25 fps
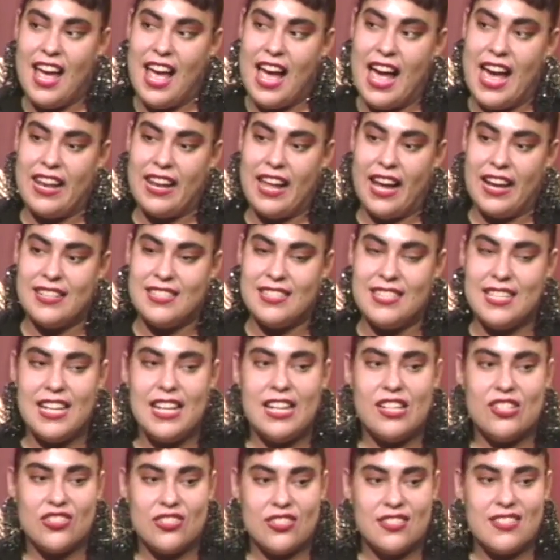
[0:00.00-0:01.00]
And I
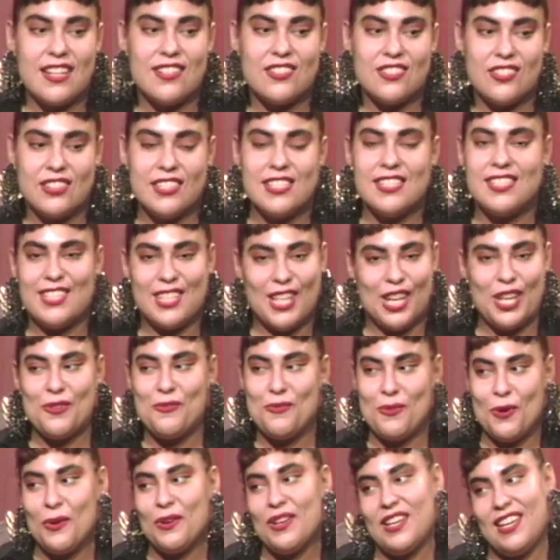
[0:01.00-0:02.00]
teach essentially Skid
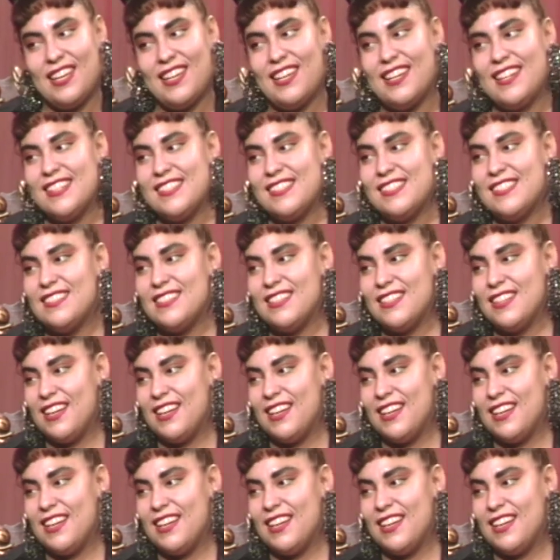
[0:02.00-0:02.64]
Row kids.